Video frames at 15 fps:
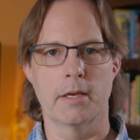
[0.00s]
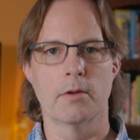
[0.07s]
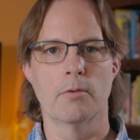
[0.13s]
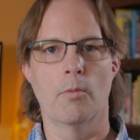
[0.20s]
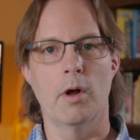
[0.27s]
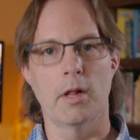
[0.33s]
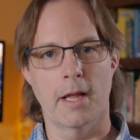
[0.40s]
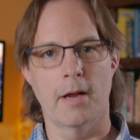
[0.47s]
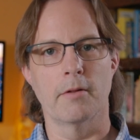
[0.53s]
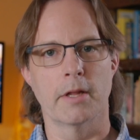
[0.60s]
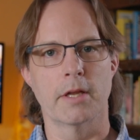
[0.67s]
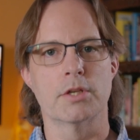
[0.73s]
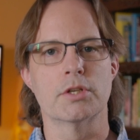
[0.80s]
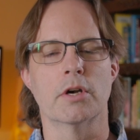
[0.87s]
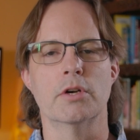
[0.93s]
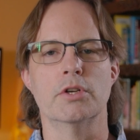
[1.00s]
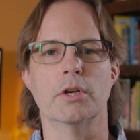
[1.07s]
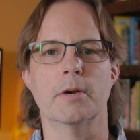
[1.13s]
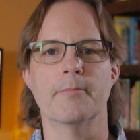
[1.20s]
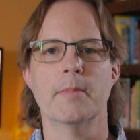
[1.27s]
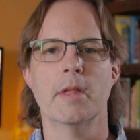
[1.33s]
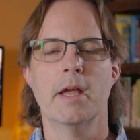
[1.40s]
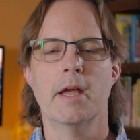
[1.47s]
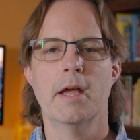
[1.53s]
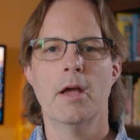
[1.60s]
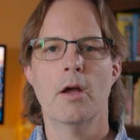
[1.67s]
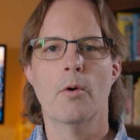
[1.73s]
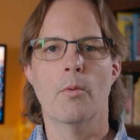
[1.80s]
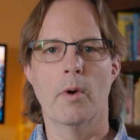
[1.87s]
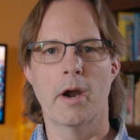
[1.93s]
wall outlet charger.
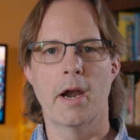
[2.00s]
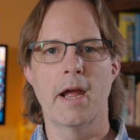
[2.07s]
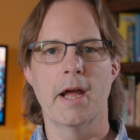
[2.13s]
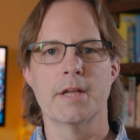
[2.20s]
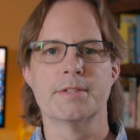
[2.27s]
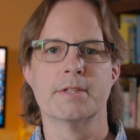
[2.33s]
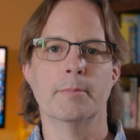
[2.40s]
Whereas